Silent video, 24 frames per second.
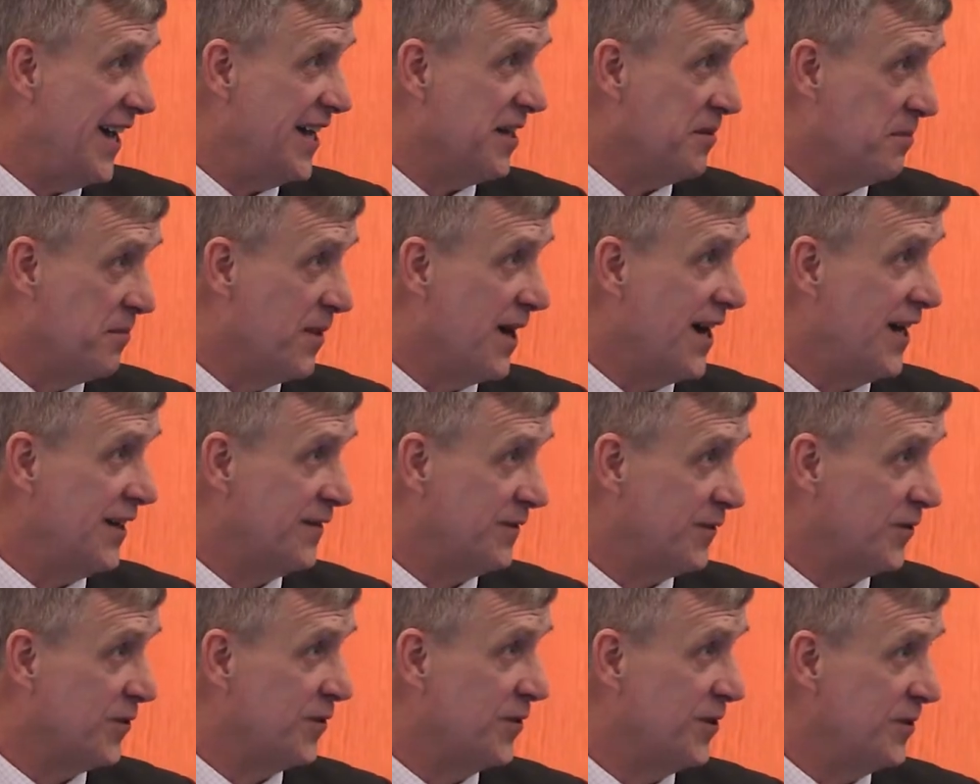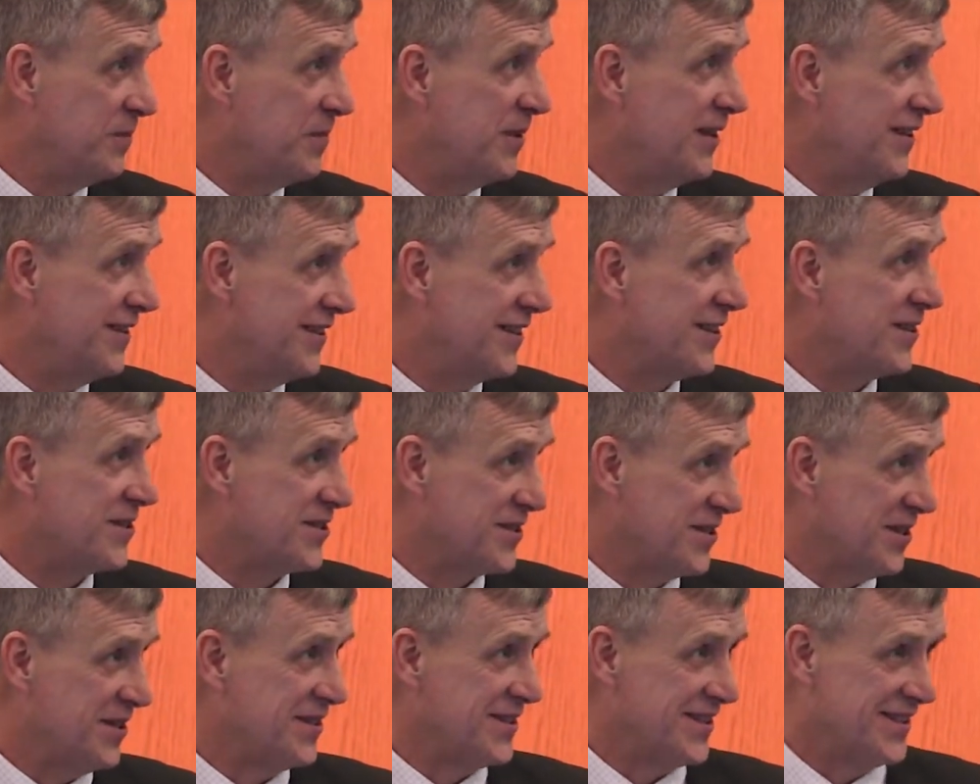had in mind for me,
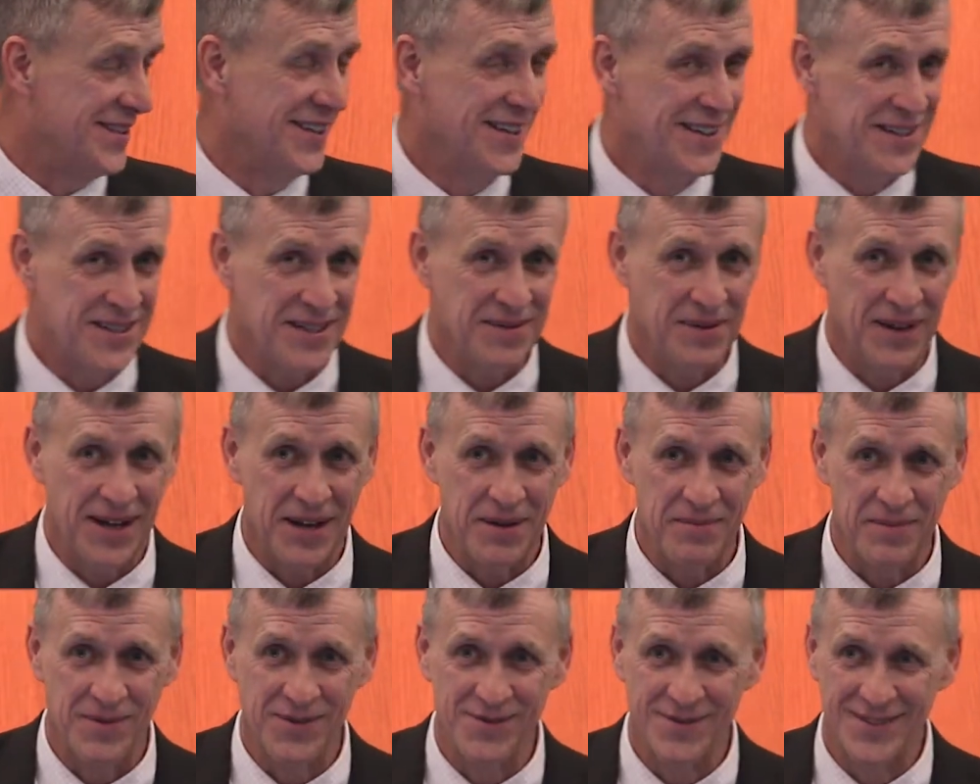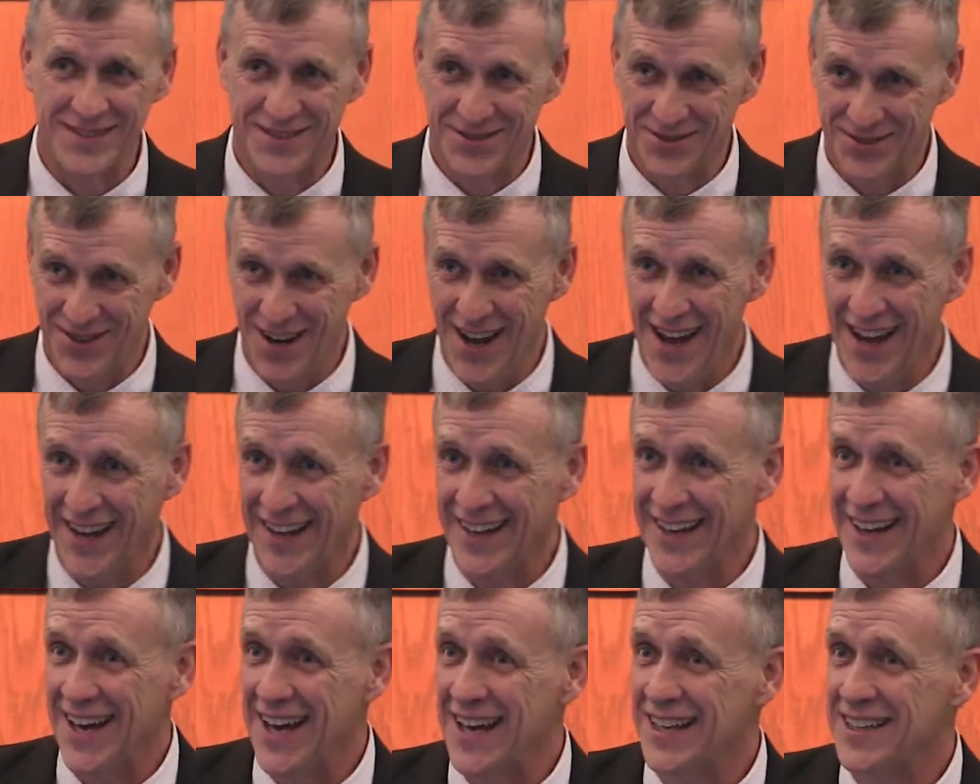so to kind of
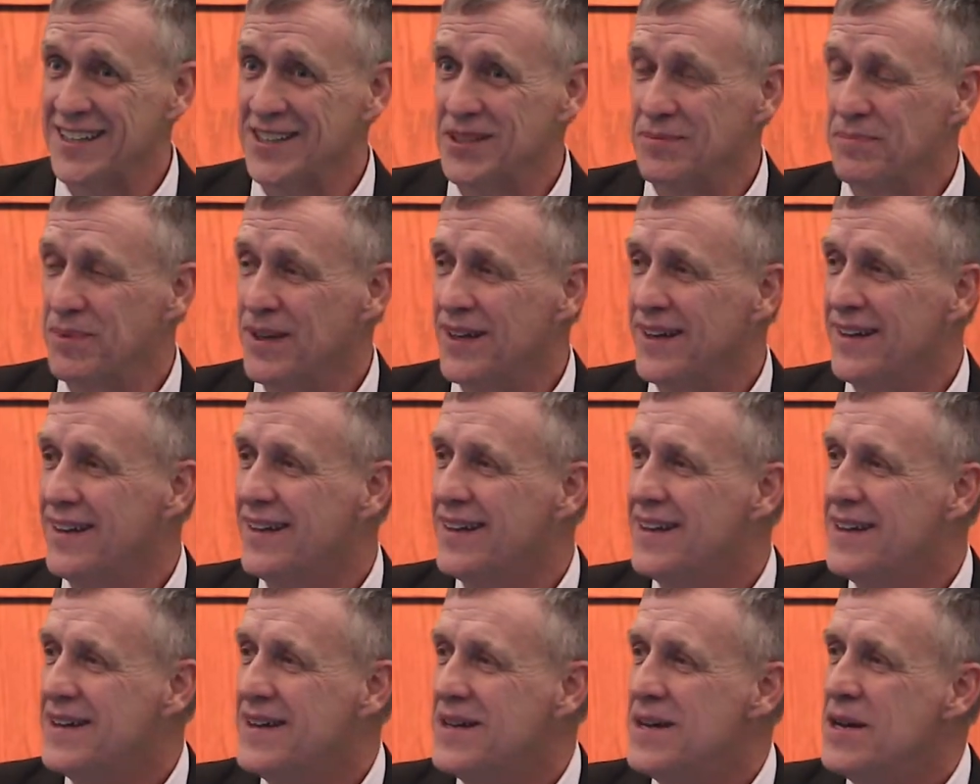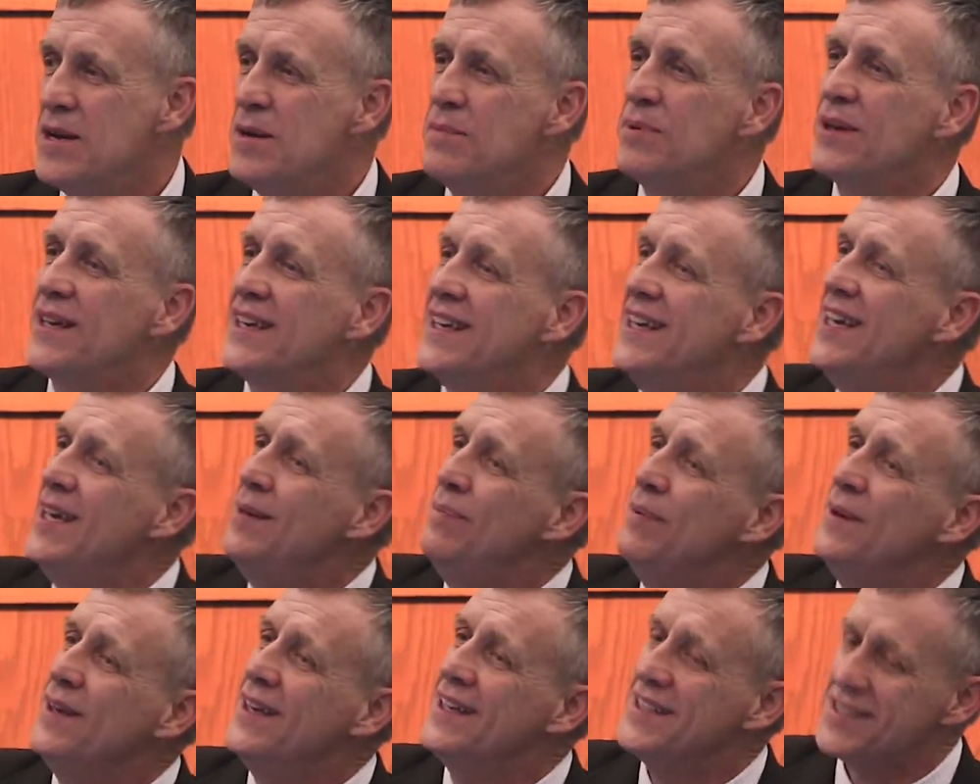drag it out a little bit. But
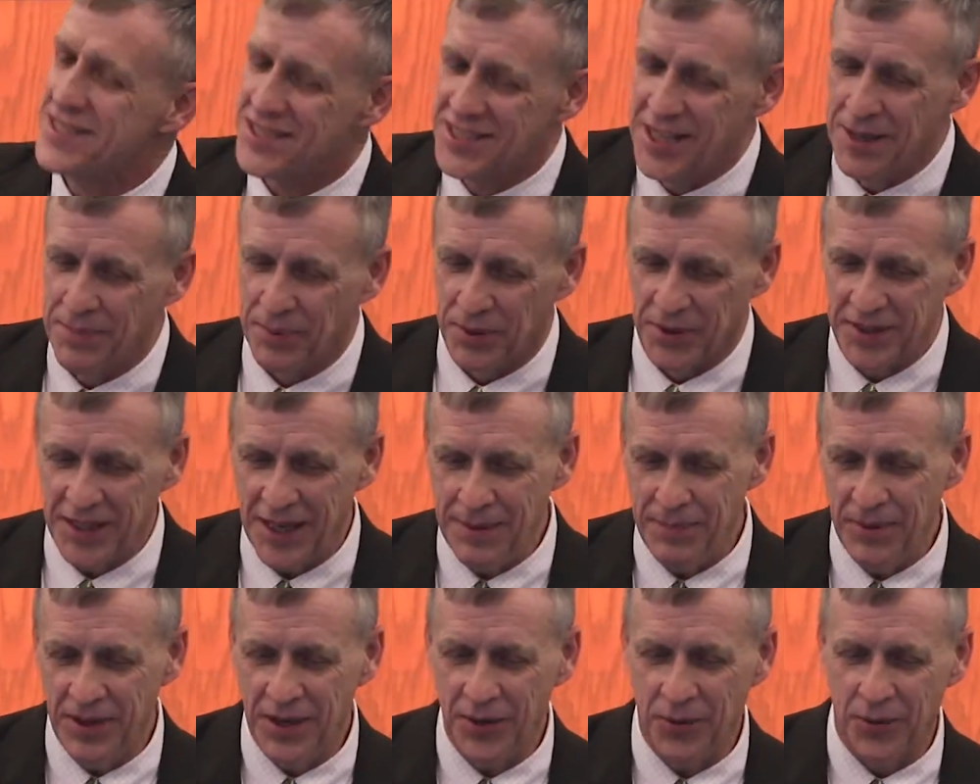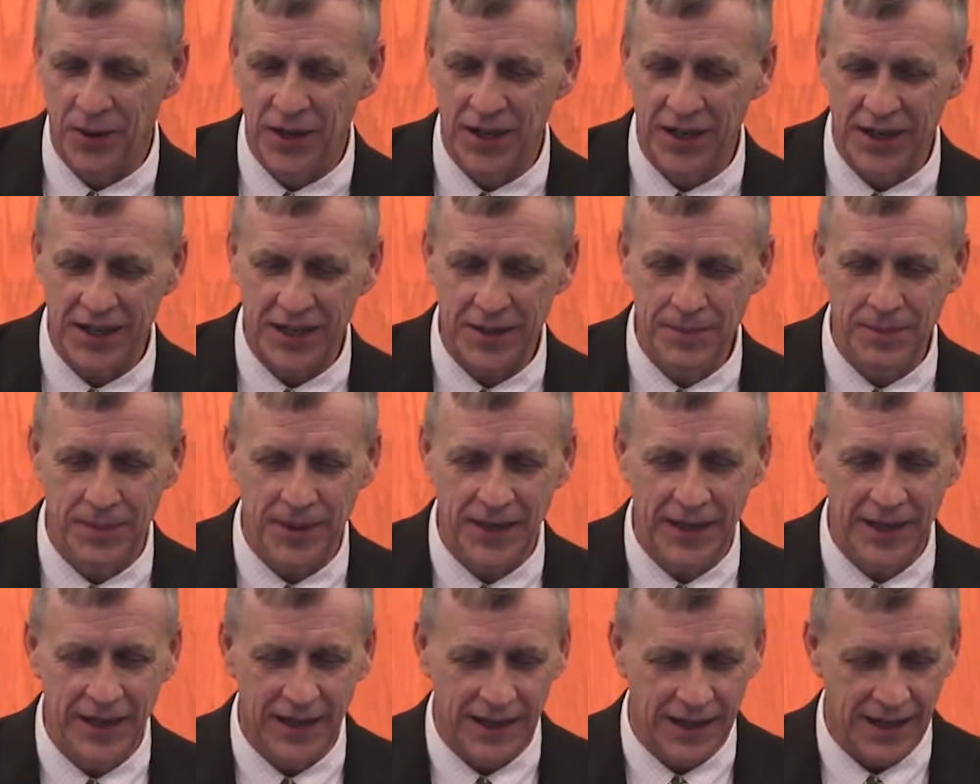keeping it simple, keeping it where it can
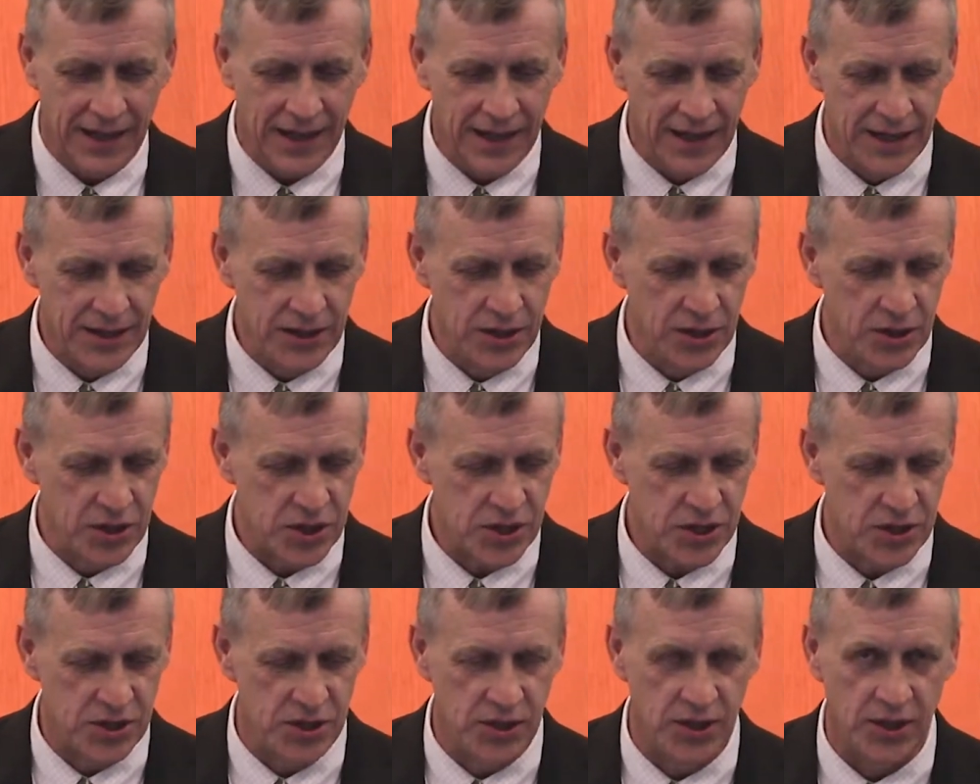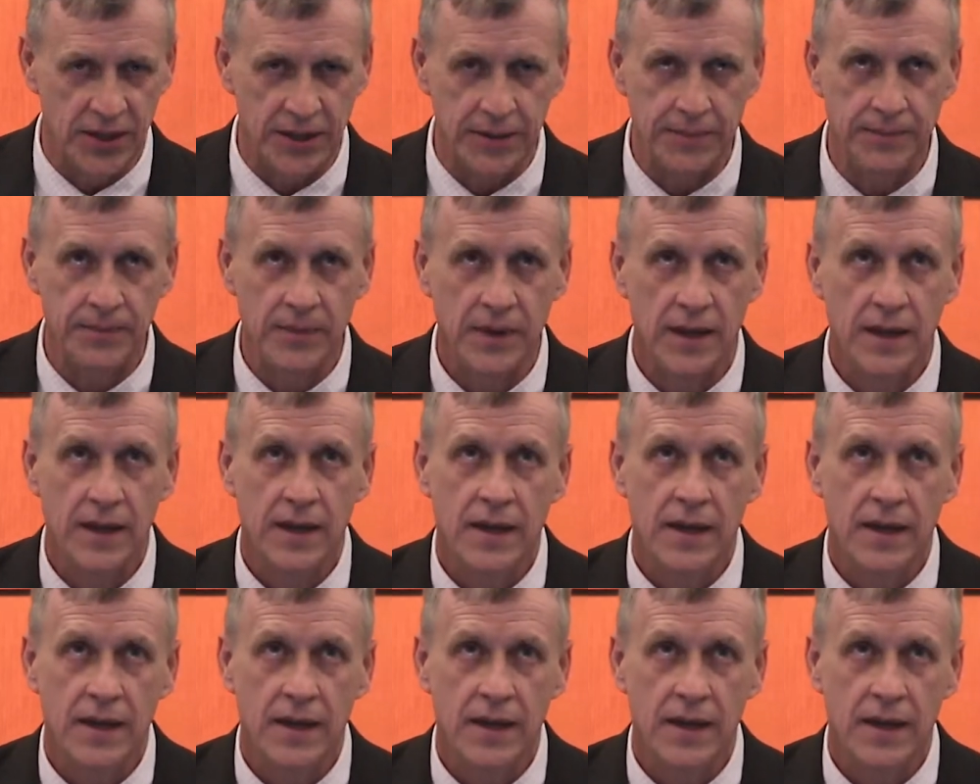be understood.